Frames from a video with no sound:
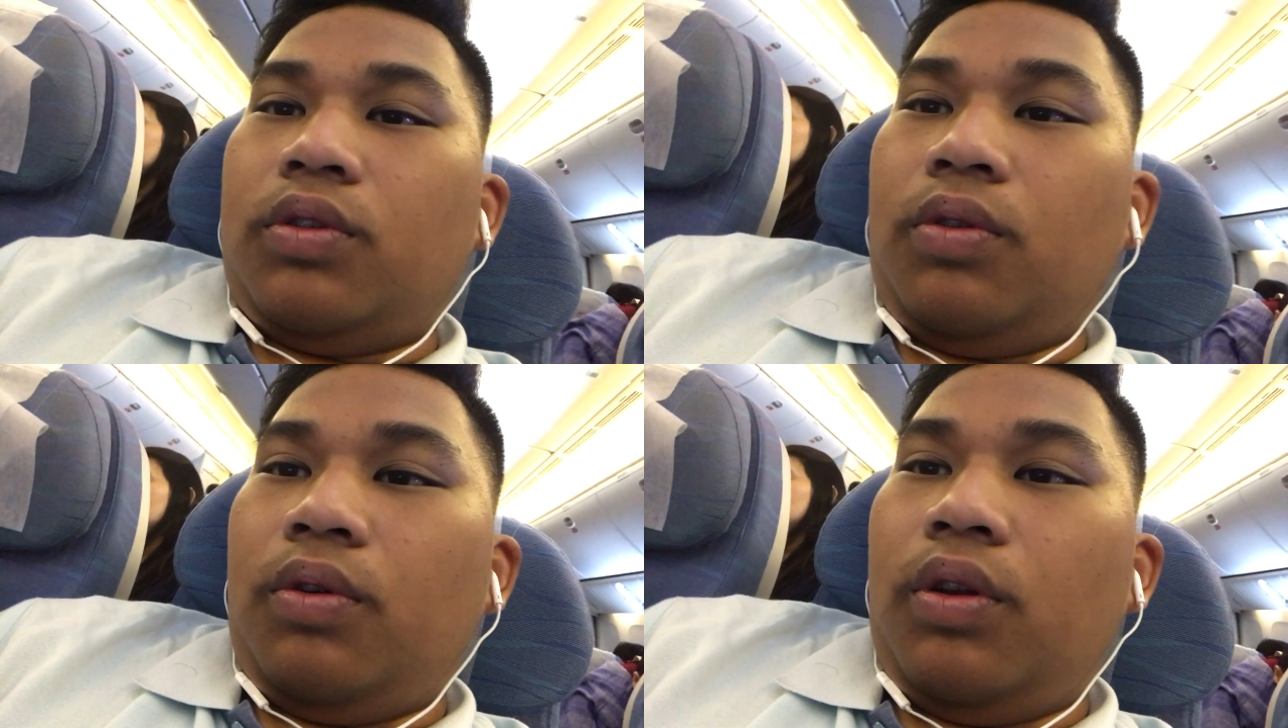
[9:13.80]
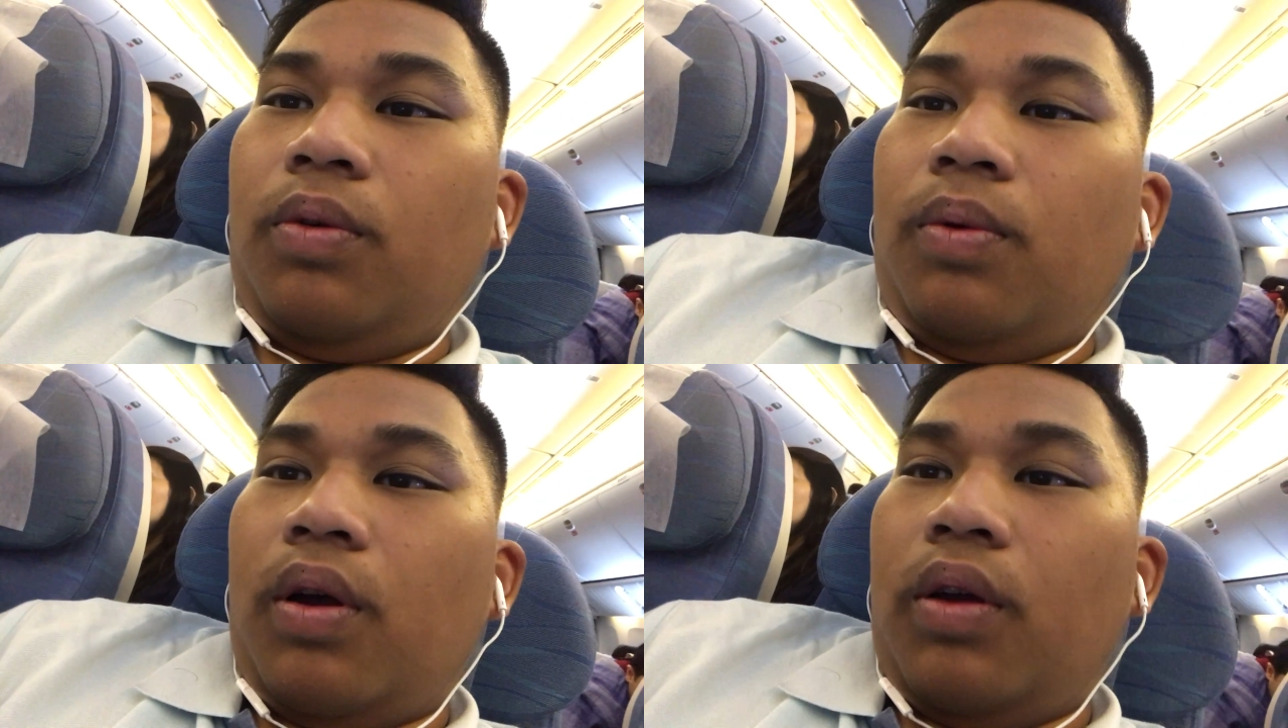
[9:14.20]
So
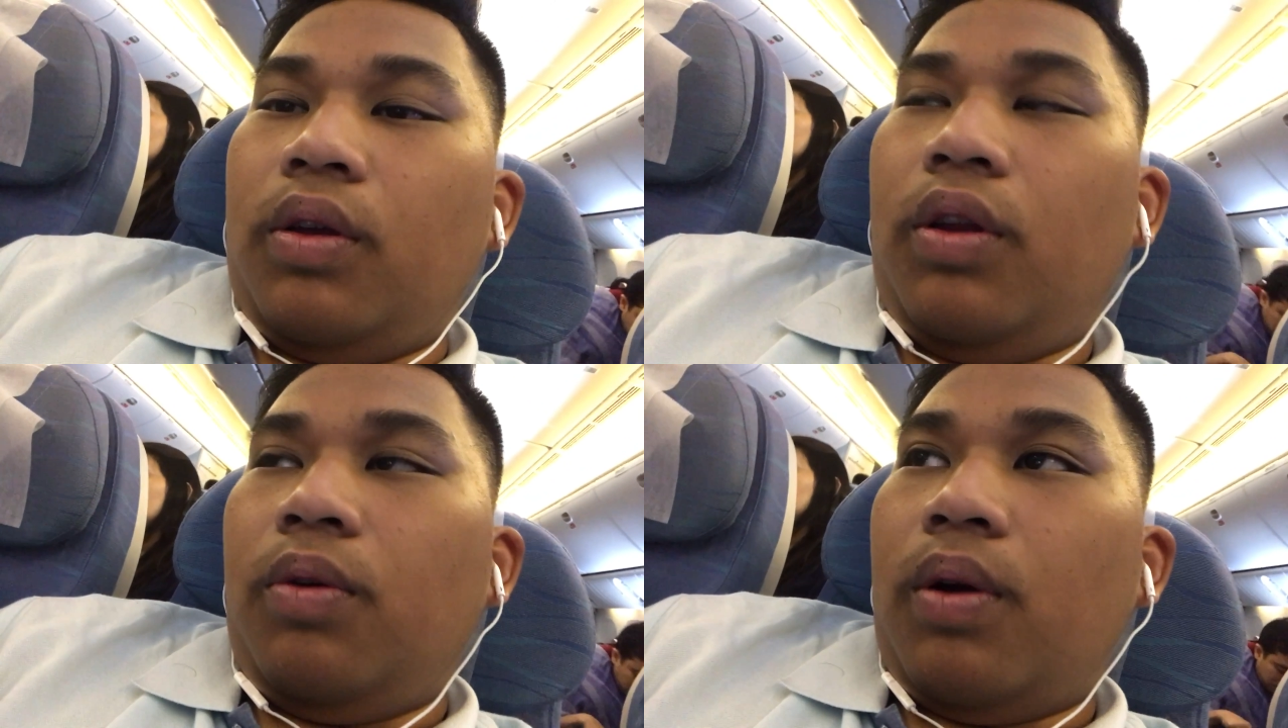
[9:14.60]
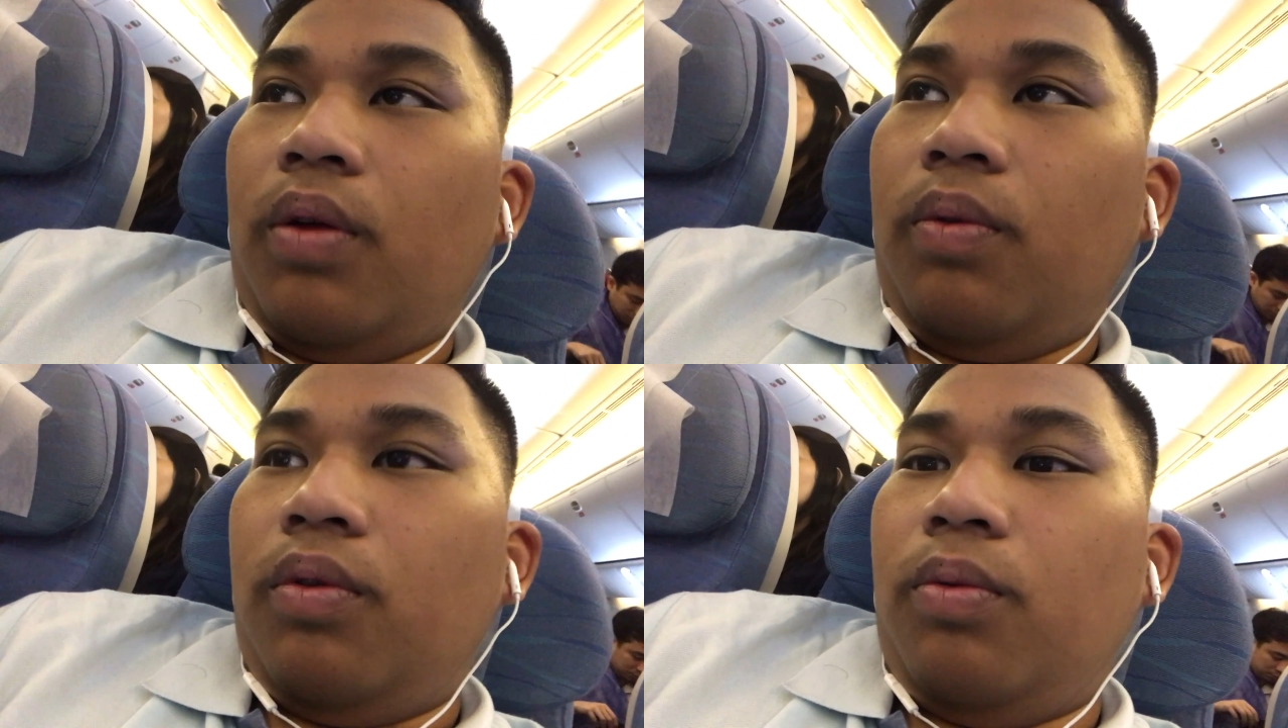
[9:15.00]
in a
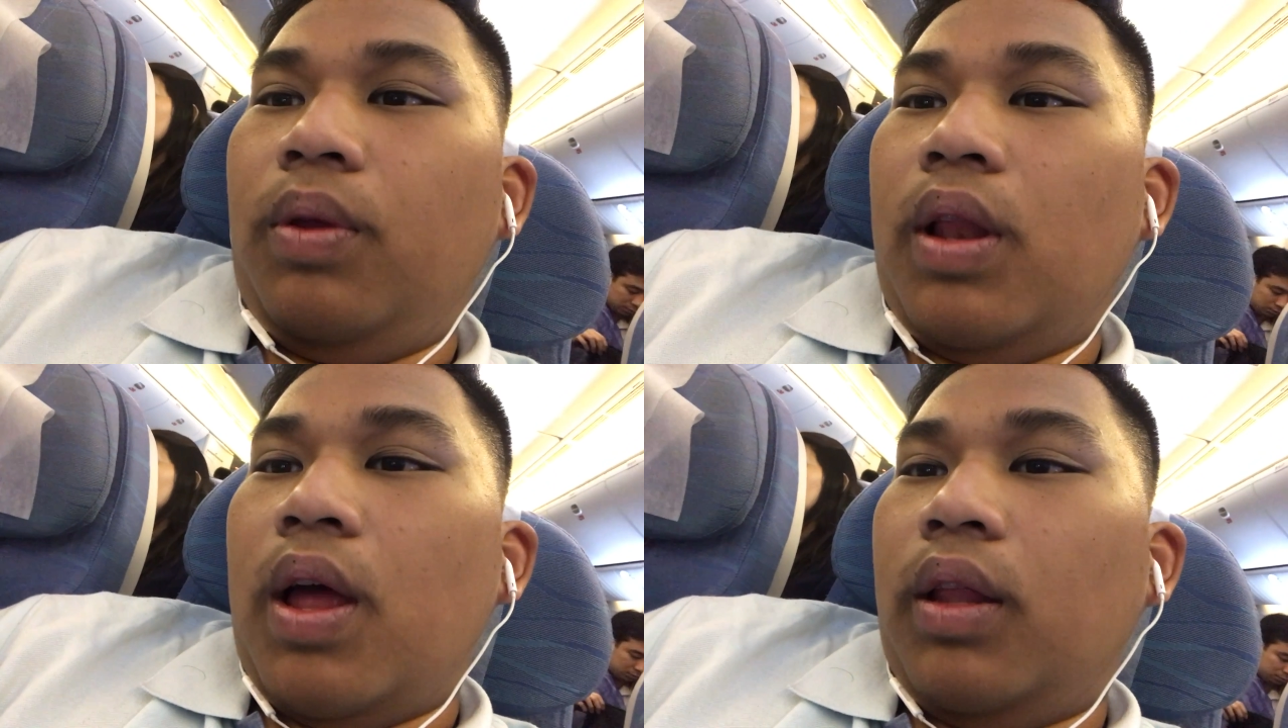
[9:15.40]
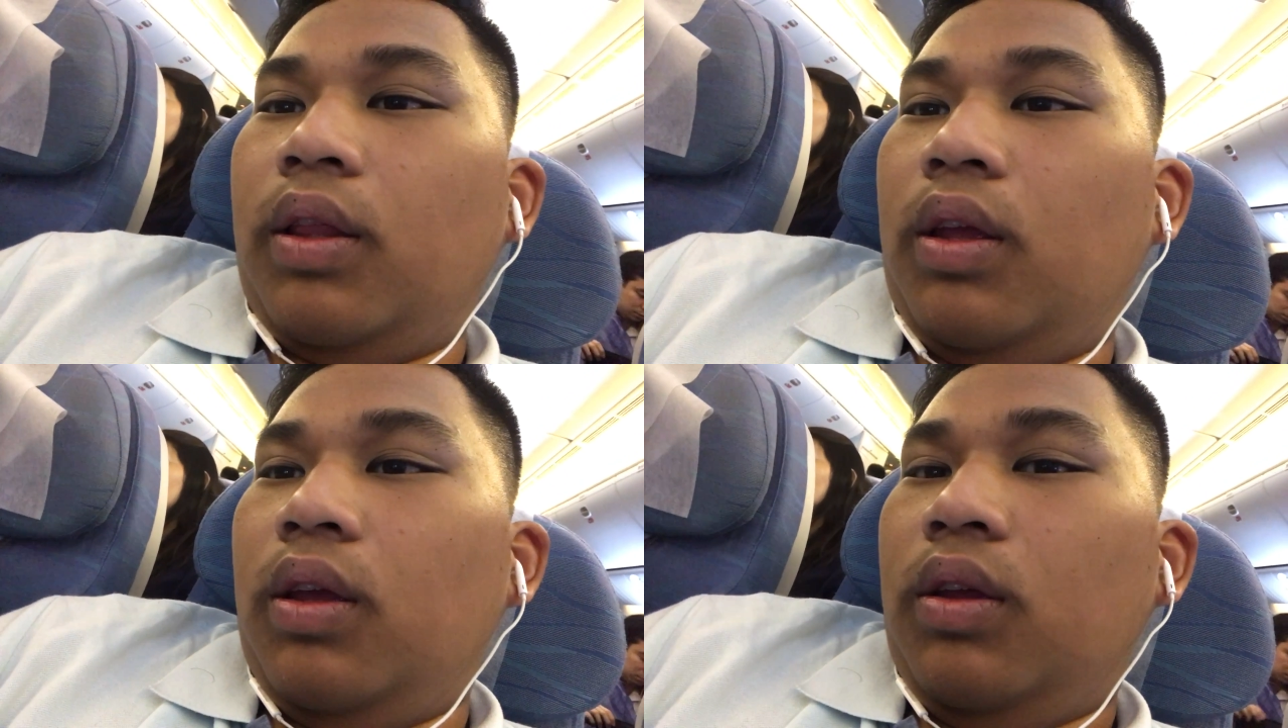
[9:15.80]
while we'll be
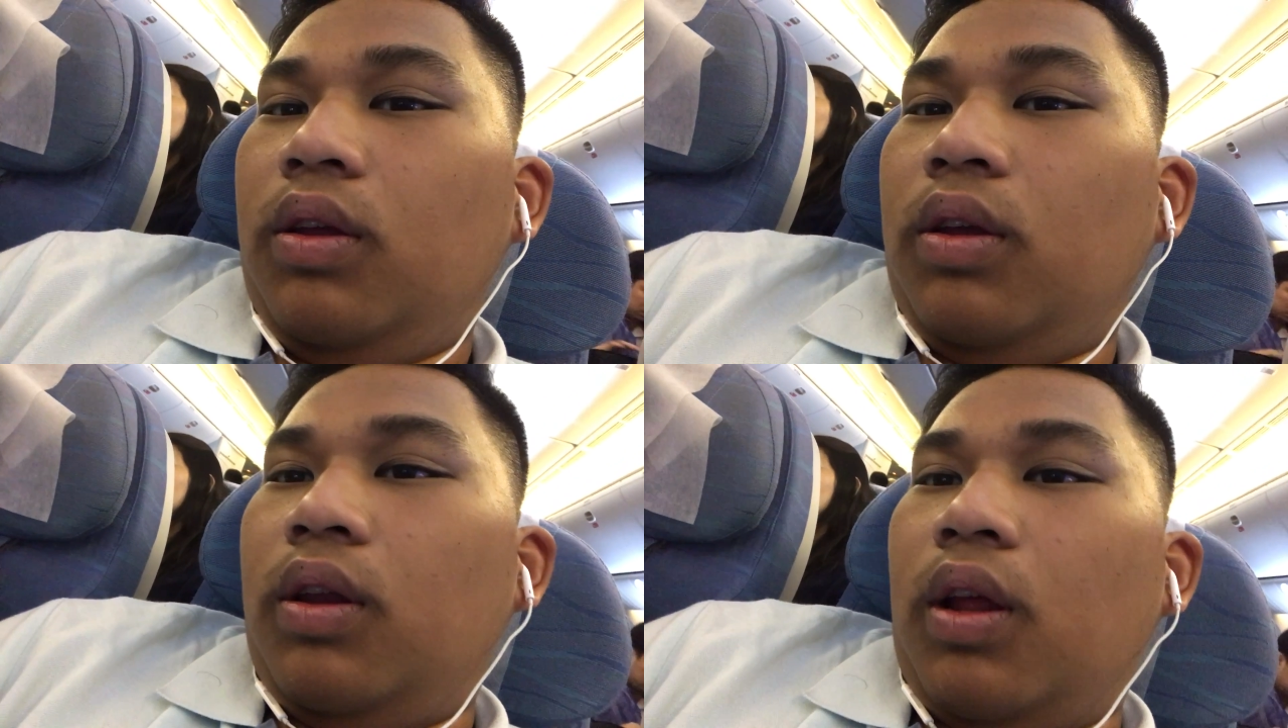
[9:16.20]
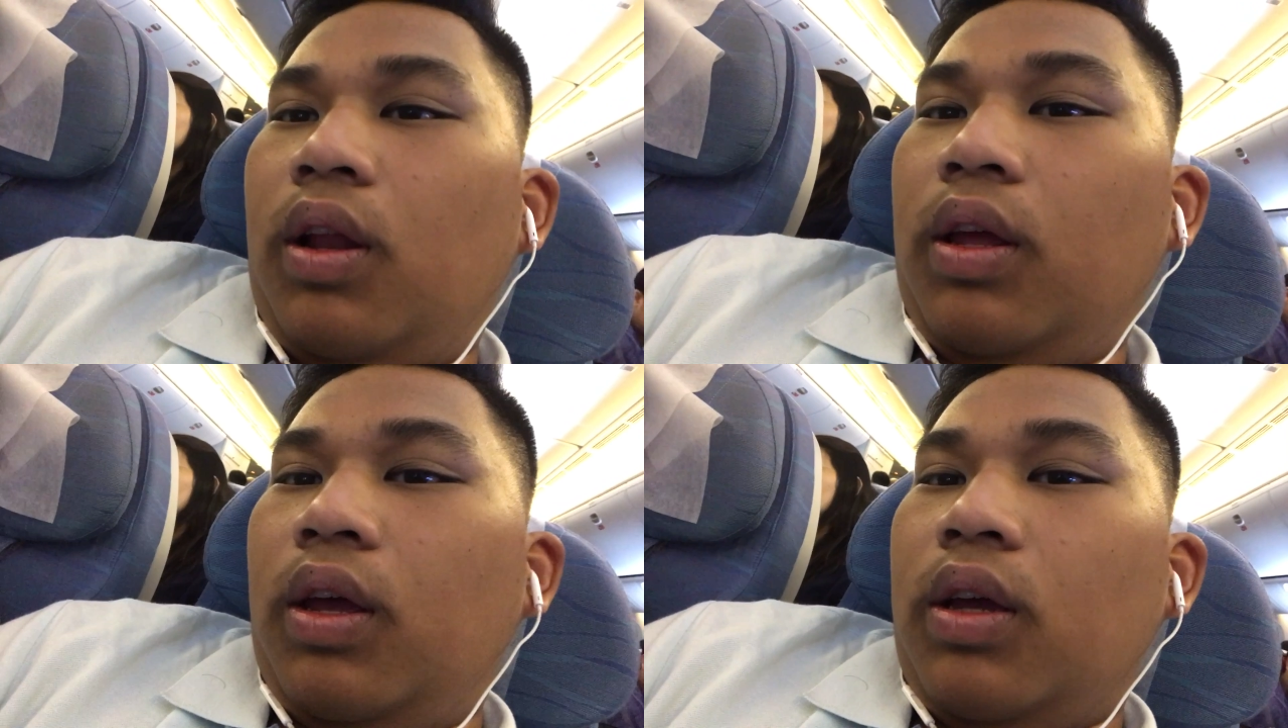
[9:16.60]
landing in
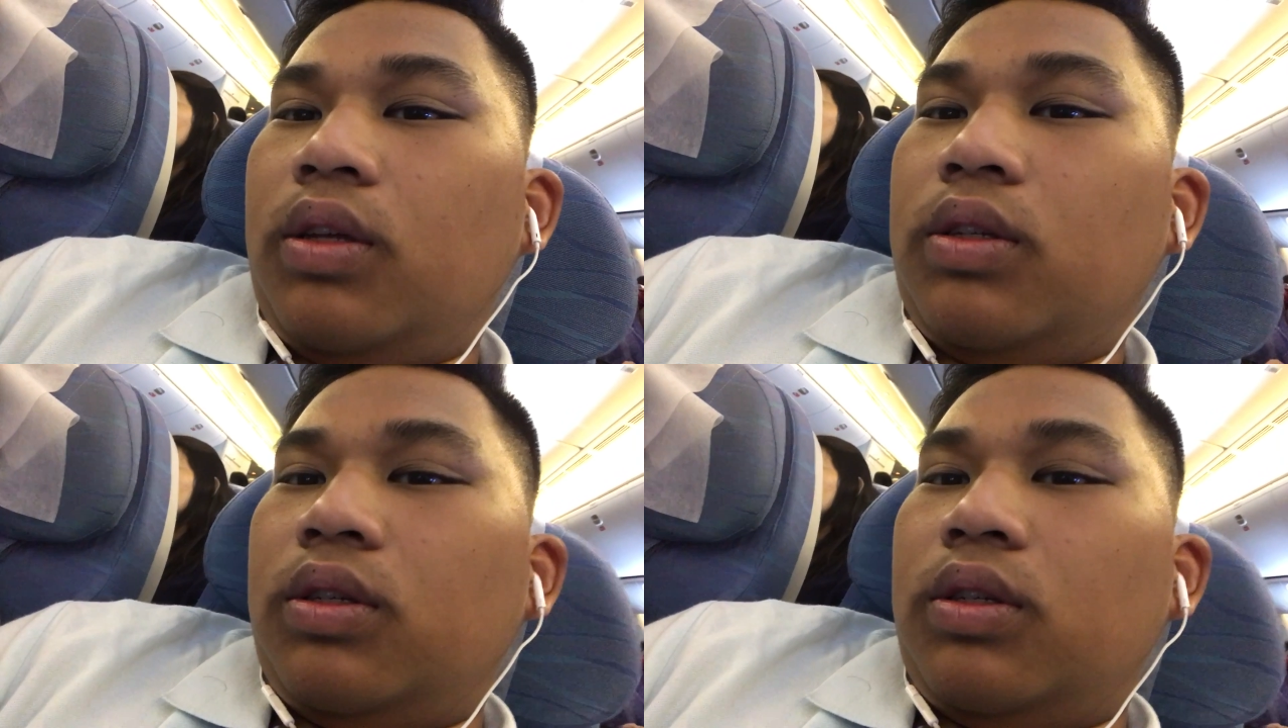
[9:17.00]
LAX